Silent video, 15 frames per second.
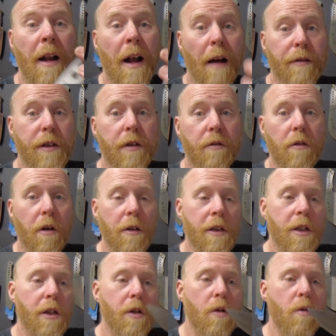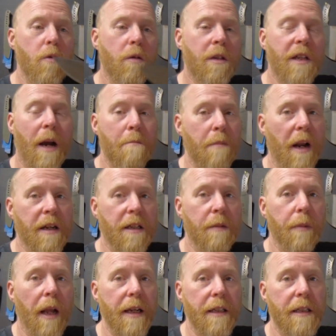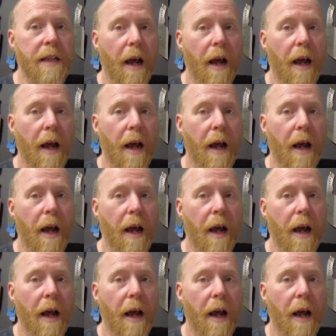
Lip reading: I've still got to sandblast the blades